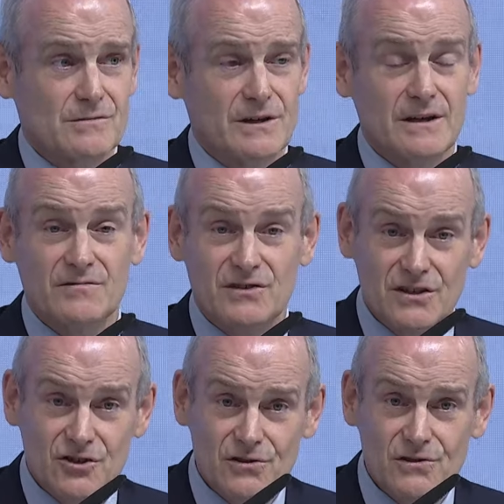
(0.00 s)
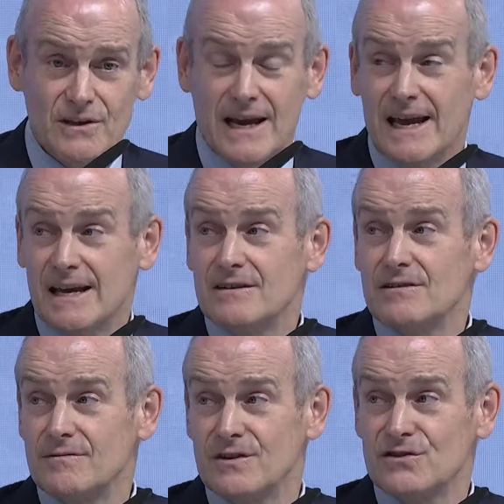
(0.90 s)
we have digital and
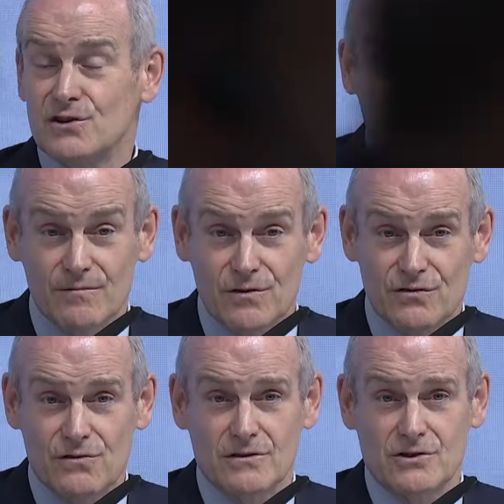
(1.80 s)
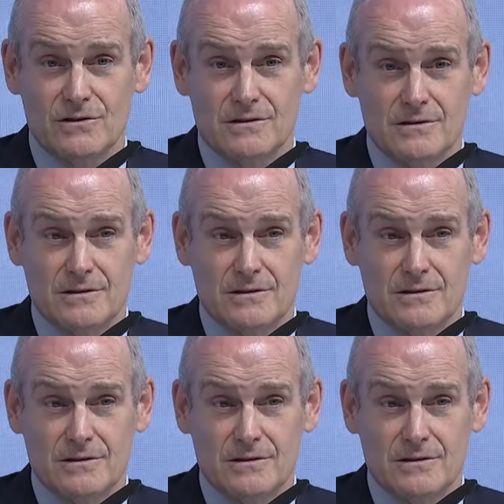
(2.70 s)
physical infrastructure.